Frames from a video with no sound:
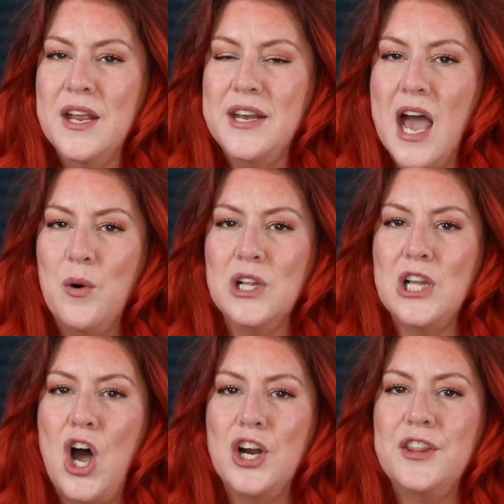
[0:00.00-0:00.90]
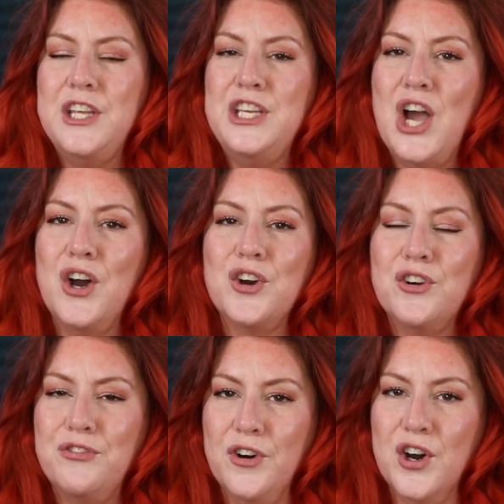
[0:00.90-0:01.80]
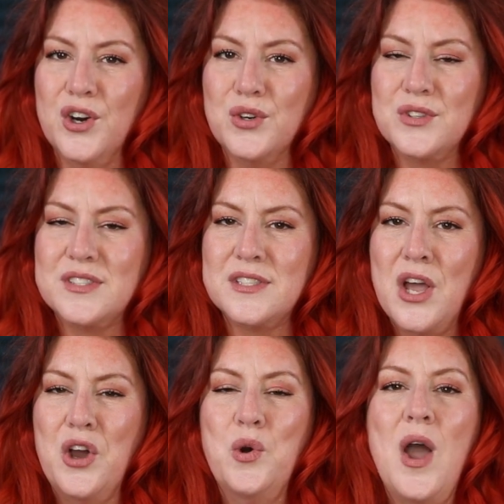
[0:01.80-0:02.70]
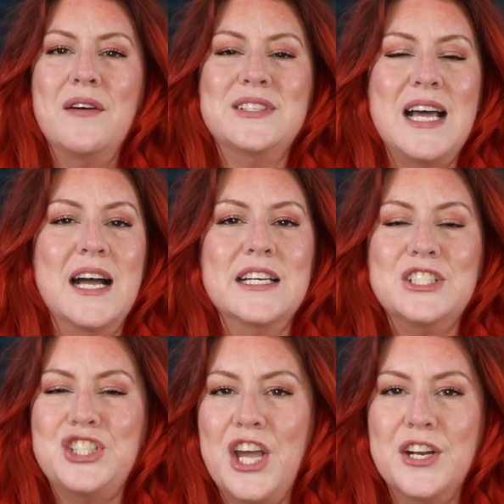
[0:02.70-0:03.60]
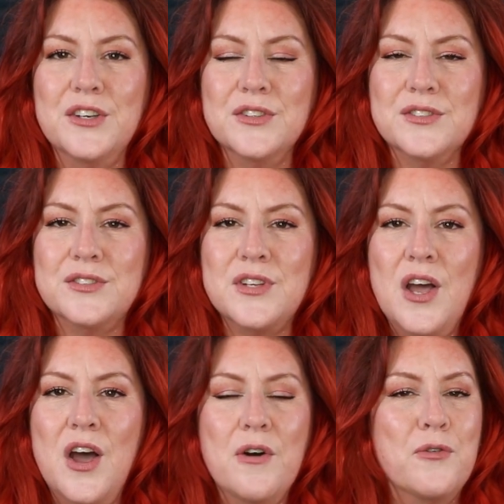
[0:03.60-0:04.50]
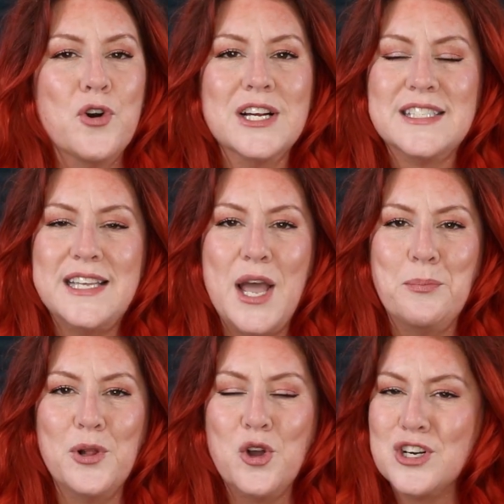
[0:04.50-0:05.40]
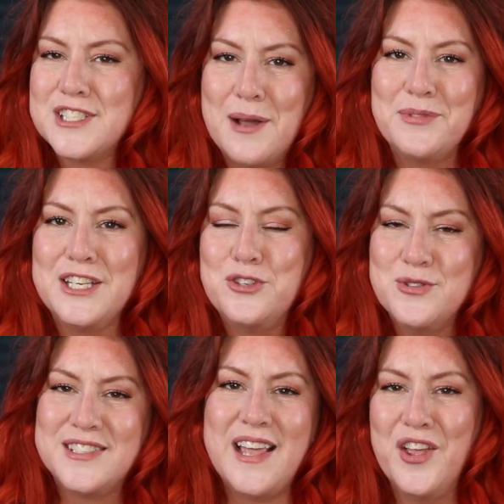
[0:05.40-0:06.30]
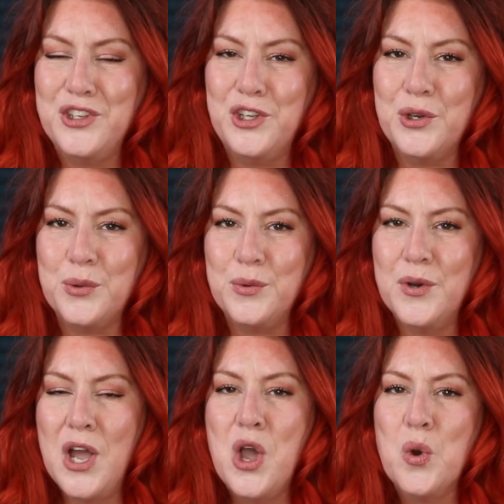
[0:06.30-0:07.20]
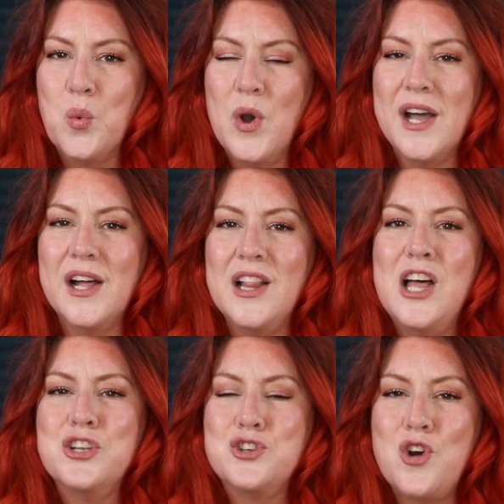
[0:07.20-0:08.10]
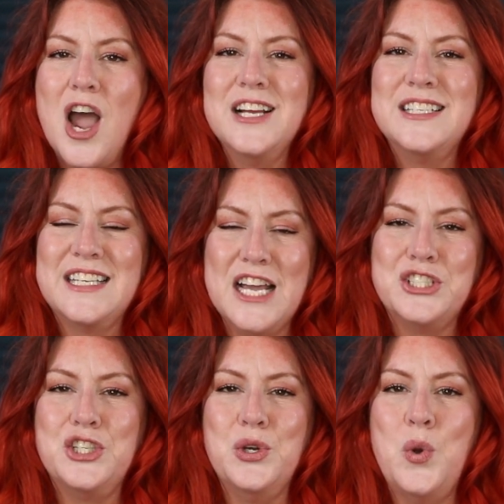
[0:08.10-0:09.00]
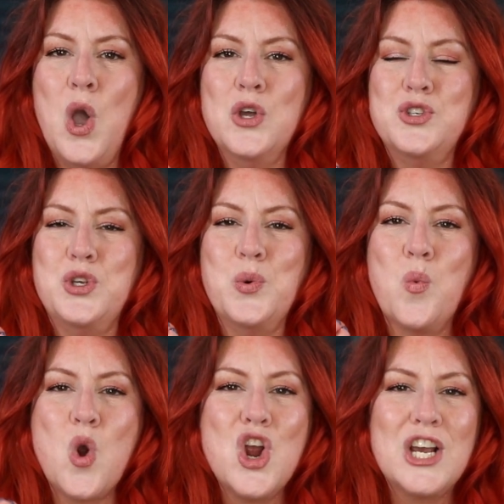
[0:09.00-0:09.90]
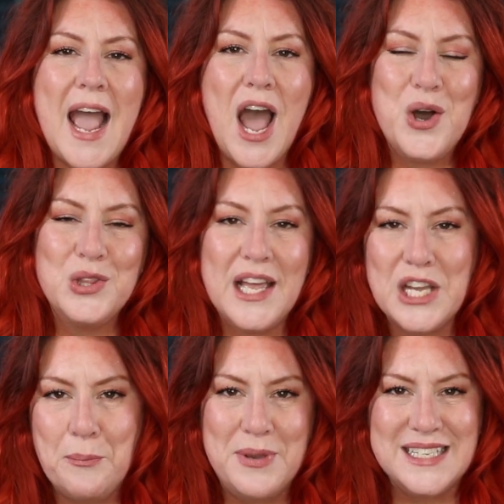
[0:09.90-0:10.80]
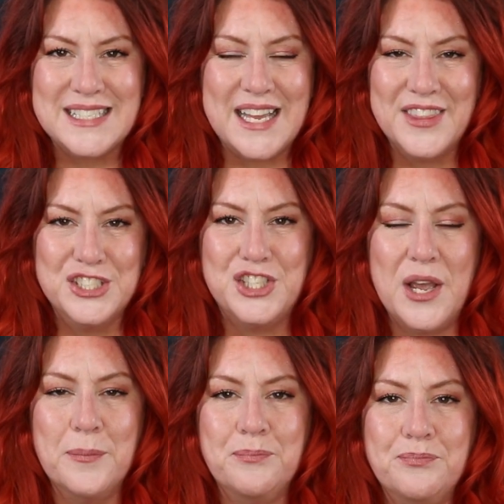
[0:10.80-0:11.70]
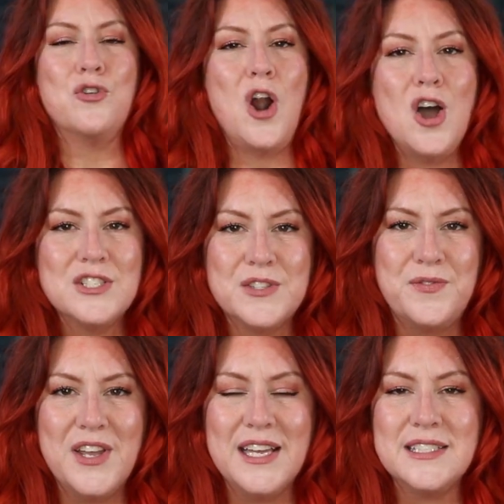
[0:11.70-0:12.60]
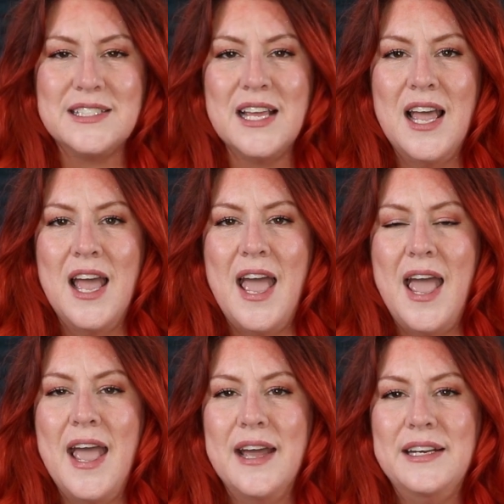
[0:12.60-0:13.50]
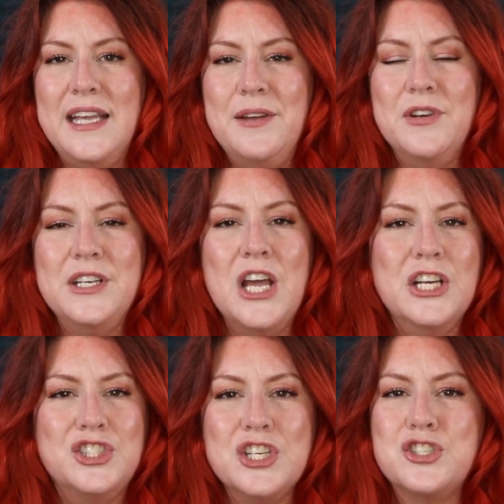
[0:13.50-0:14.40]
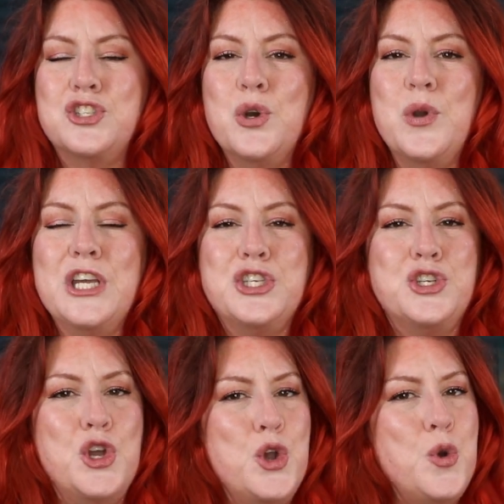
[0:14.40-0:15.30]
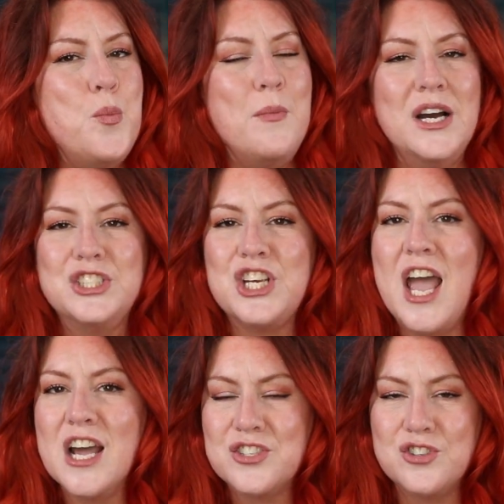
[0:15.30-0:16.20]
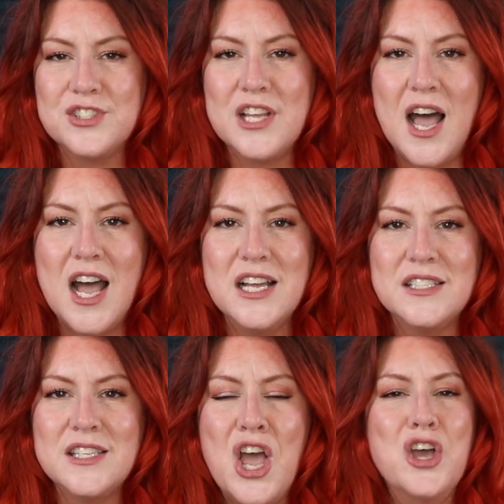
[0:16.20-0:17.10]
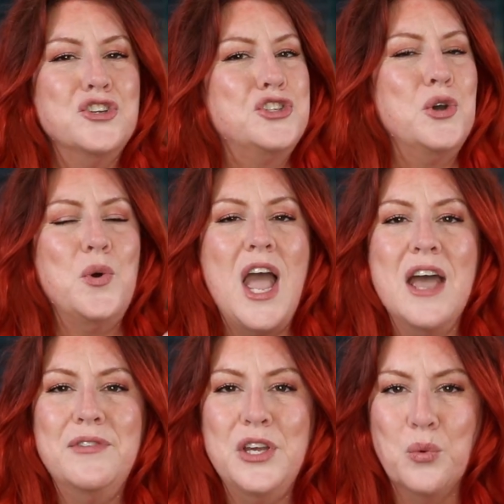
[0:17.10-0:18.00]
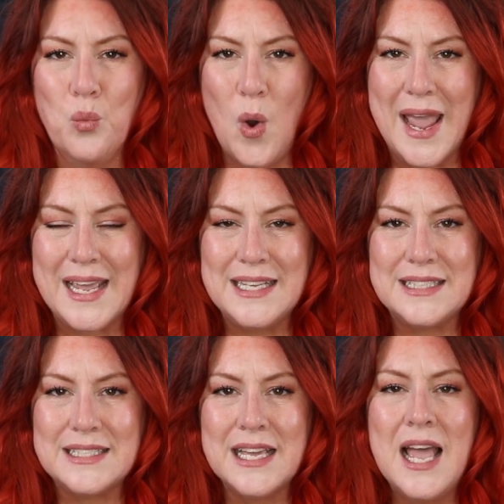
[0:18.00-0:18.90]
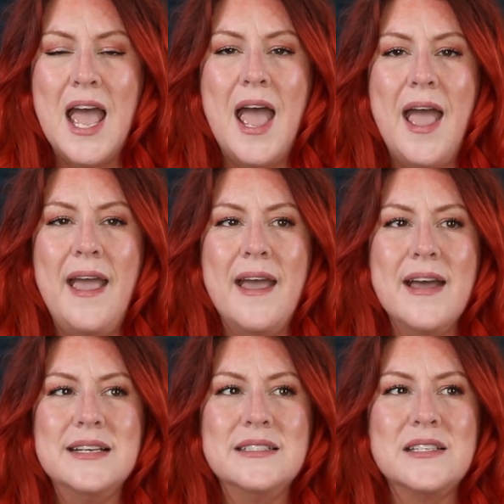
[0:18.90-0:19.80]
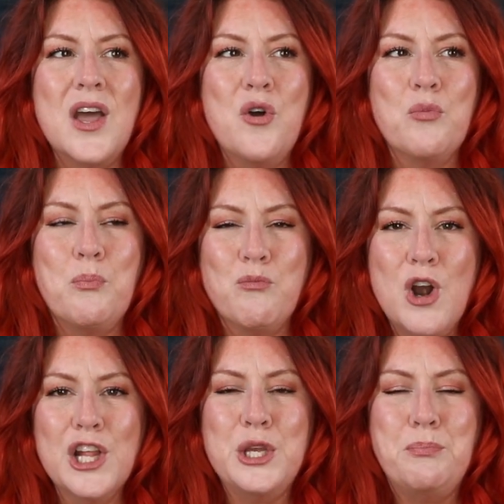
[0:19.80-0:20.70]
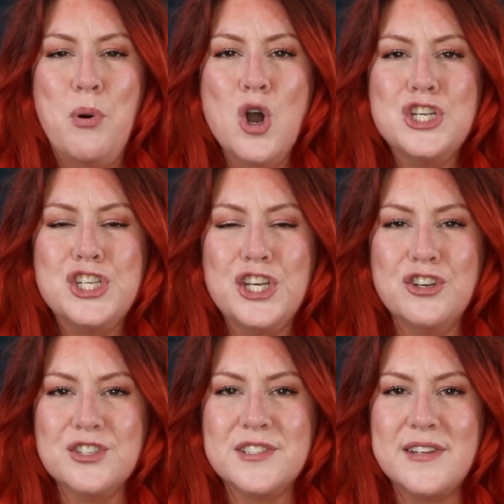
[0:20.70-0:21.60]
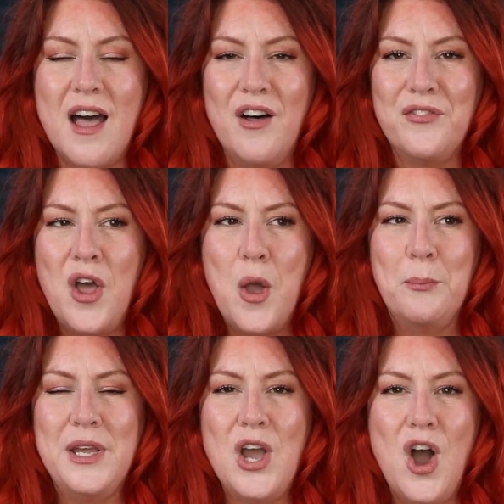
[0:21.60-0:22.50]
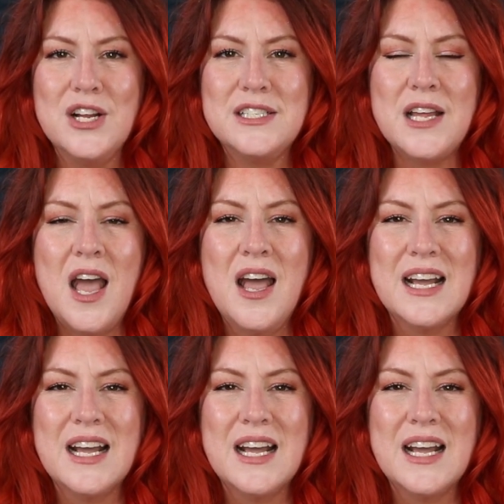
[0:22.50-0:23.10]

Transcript: Now, a lot of the younger folks who have diet channels for example, or something to sell you will try to get you to work out like a beast in the gym, CrossFit, and even just doing too much exercise, too heavy weight, and really pushing yourself beyond